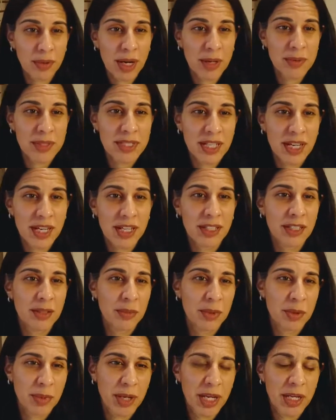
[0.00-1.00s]

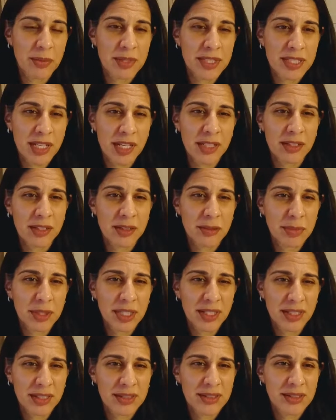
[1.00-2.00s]
ribociclib or palbociclib
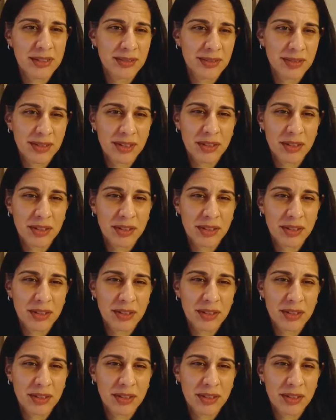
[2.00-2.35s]
because